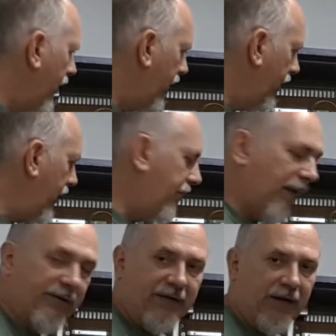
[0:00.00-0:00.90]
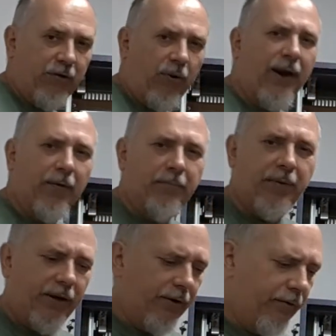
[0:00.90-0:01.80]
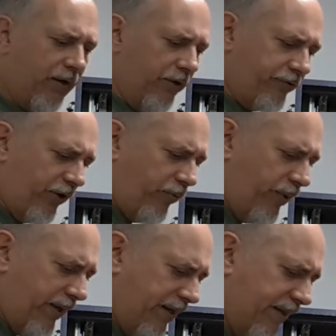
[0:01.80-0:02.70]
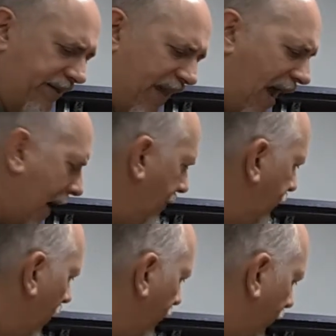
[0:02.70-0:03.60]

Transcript: it makes that ground better. So we did that.